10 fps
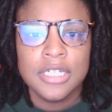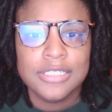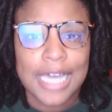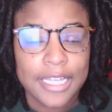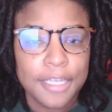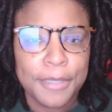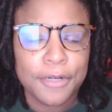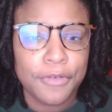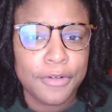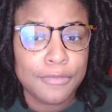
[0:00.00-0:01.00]

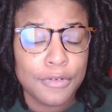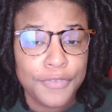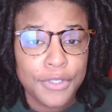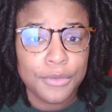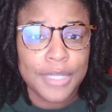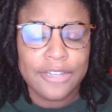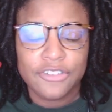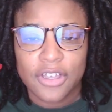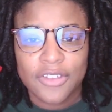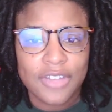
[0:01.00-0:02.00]
documentary review that
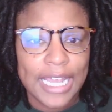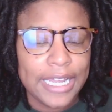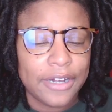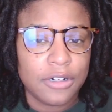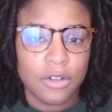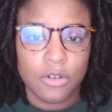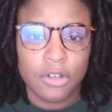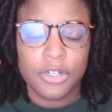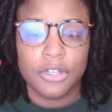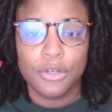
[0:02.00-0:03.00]
just aired
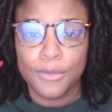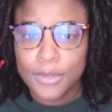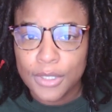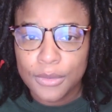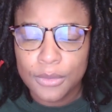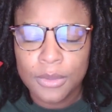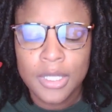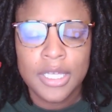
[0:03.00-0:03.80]
on Hulu.